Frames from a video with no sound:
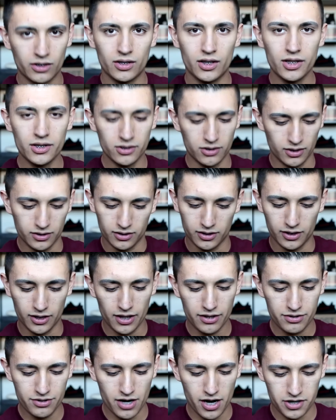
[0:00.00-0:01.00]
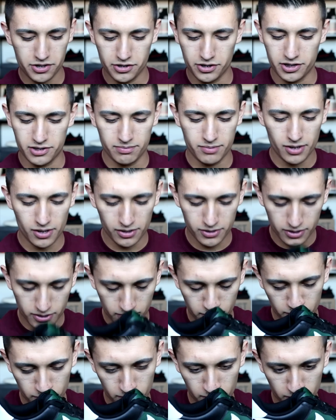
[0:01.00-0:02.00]
leather, the leather actually
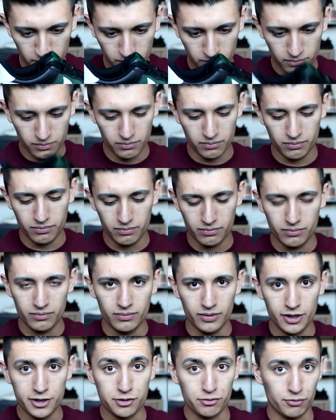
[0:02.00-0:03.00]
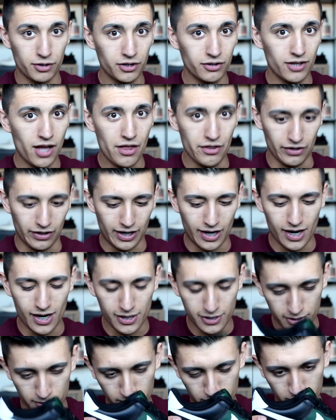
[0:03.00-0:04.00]
smells, it's real leather,
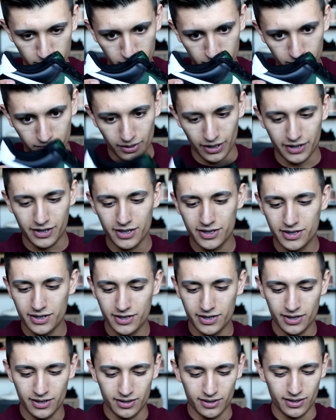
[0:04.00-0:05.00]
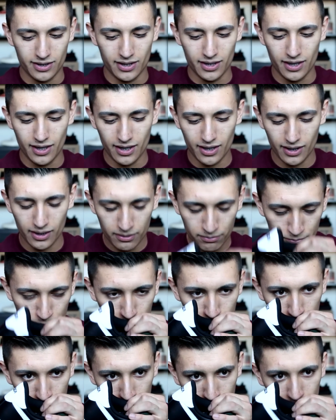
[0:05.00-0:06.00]
guys. Like, this isn't,
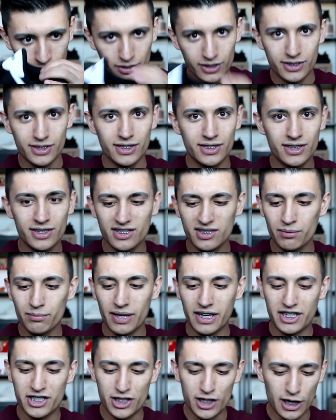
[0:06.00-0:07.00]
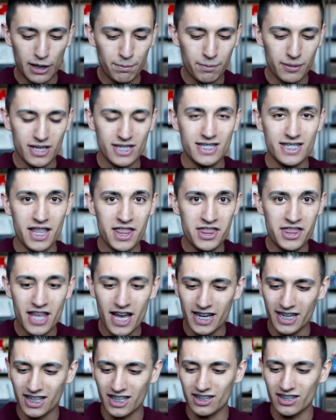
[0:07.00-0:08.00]
This isn't some like cheap
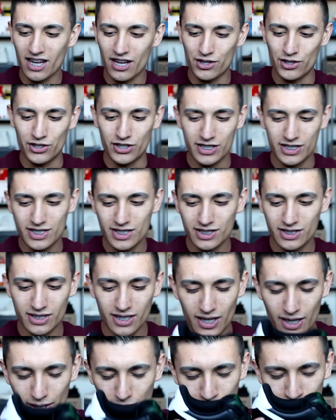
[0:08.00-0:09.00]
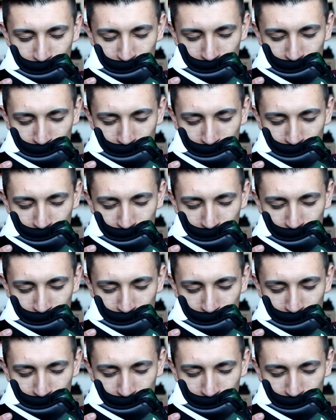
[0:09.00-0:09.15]
synthetic leather. This is like,